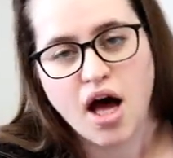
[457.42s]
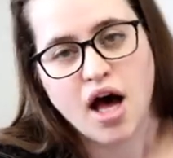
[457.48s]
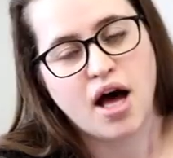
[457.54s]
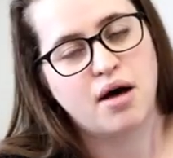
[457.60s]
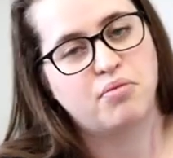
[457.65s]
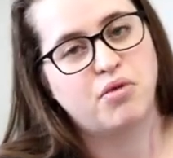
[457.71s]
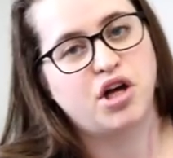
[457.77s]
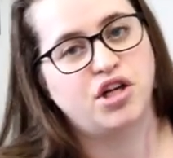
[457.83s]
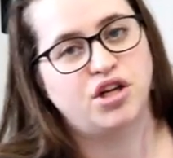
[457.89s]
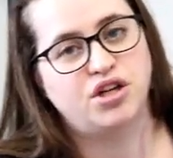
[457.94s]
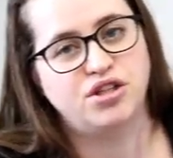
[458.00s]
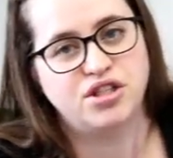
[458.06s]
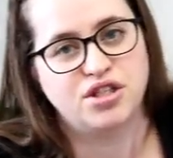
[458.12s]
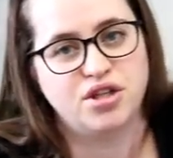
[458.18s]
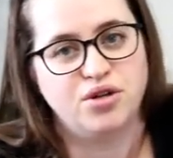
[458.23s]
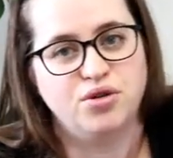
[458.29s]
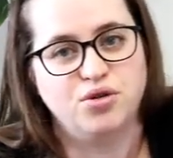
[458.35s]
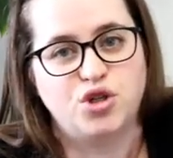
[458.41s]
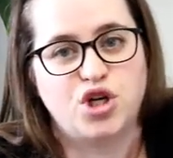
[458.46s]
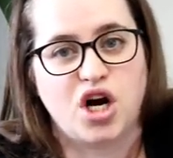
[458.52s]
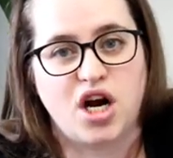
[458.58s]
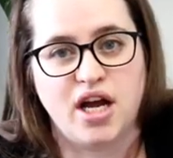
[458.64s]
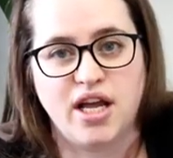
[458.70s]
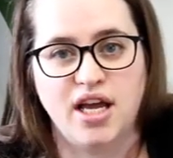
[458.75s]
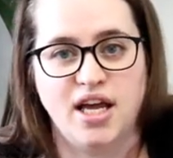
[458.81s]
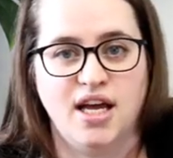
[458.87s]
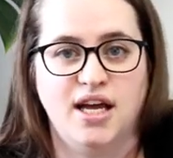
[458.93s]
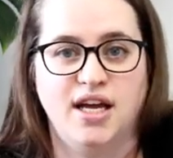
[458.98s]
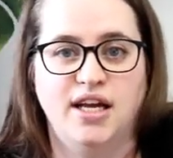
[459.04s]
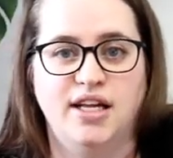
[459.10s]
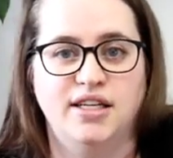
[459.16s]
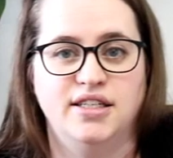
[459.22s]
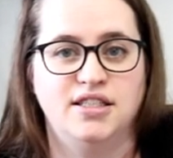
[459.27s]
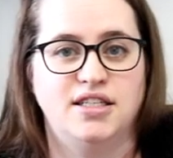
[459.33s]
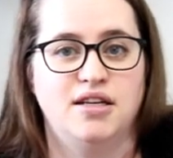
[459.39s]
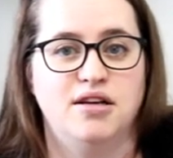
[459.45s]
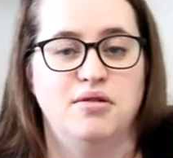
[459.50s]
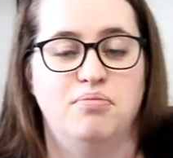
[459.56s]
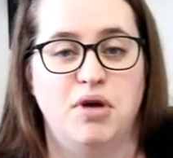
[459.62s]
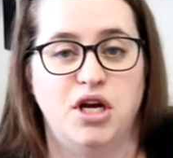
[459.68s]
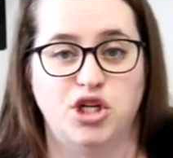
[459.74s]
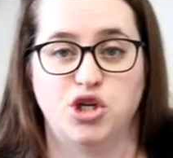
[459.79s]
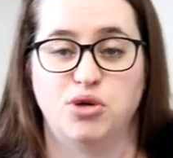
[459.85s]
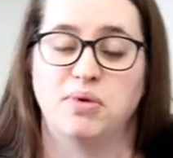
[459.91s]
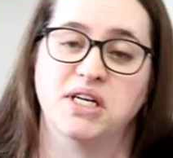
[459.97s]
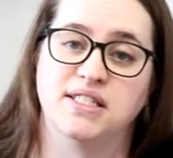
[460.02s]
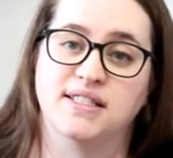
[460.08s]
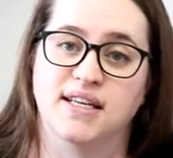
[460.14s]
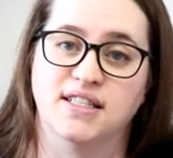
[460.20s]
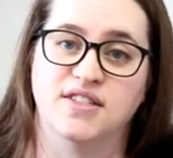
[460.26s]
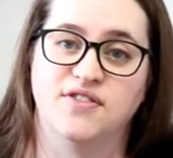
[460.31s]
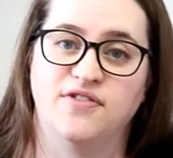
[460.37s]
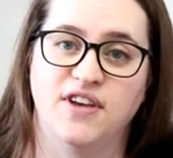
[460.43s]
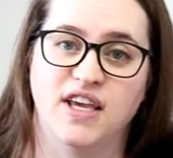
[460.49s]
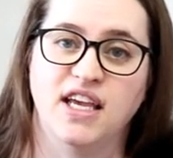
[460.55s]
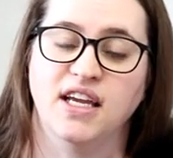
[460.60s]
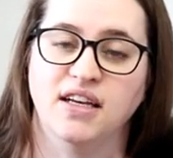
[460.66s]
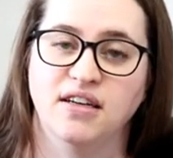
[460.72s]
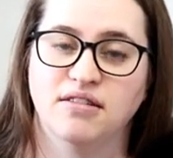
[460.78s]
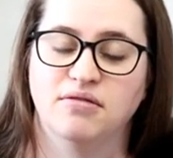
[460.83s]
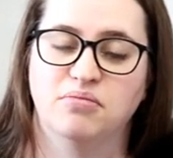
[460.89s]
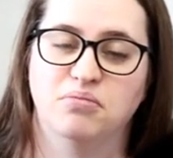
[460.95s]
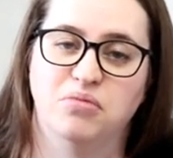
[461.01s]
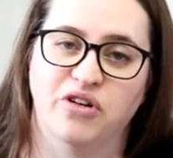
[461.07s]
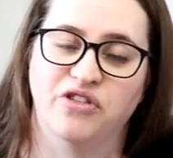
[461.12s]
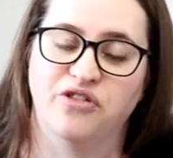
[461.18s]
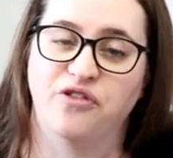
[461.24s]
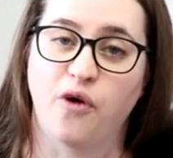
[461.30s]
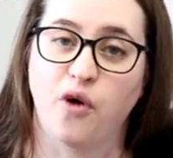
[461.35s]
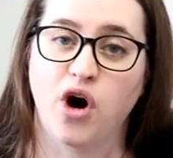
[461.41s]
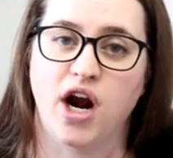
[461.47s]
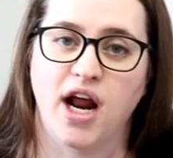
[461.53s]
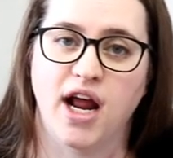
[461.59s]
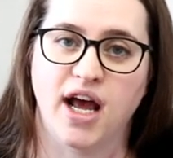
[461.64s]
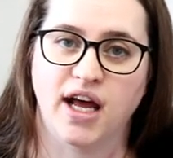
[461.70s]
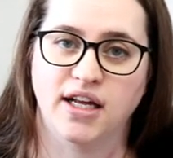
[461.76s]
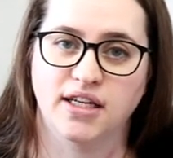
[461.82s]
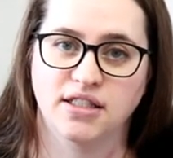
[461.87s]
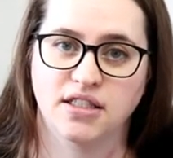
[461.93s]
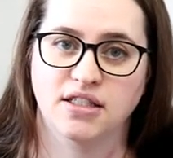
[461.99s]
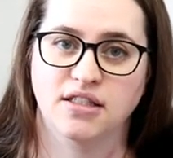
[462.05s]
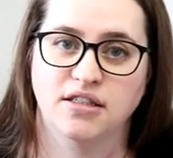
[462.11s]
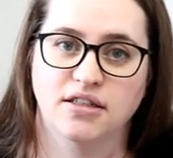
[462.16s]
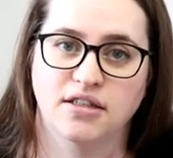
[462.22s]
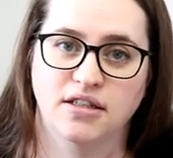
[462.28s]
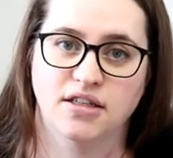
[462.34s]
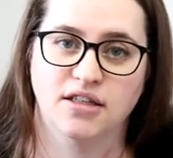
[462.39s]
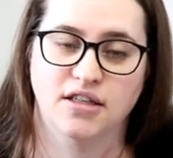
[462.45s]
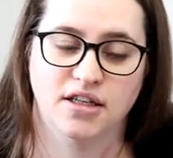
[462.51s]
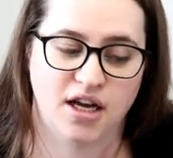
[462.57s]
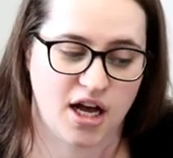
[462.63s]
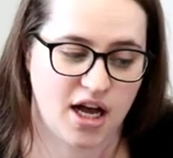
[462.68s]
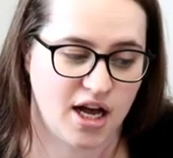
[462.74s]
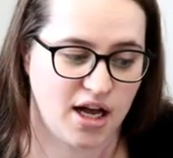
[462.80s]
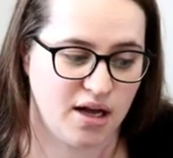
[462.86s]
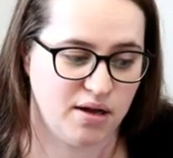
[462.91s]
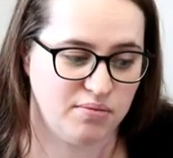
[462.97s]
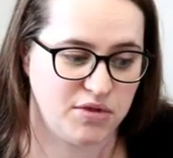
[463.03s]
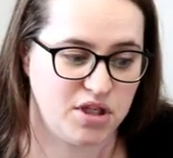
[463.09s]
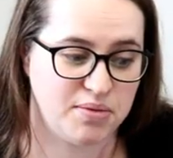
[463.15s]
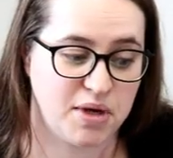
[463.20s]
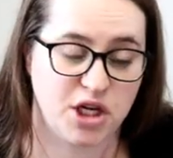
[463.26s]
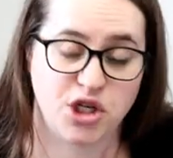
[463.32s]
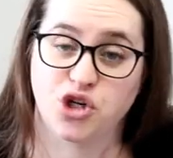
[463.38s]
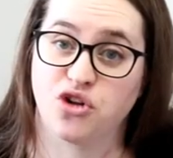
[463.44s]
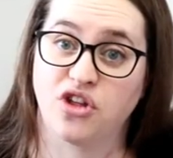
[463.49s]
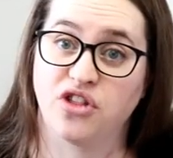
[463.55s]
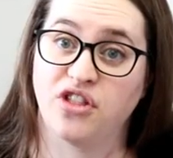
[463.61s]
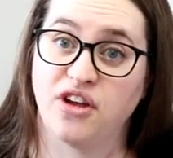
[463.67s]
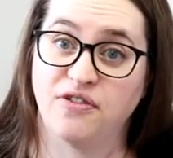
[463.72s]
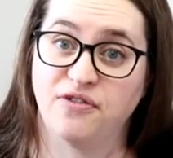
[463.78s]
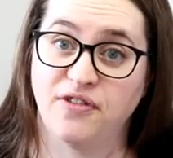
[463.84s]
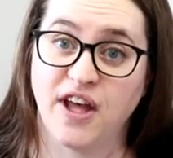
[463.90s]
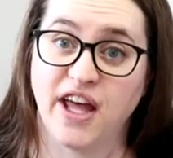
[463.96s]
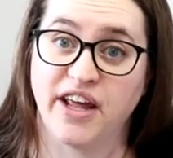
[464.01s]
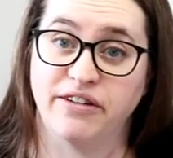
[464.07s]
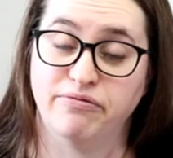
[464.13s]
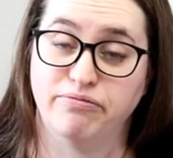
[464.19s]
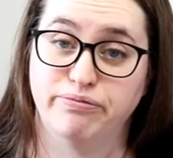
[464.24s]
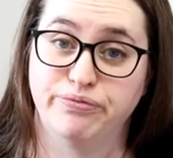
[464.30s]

I'll also try and measure my son's feet beforehand to make sure that they fit.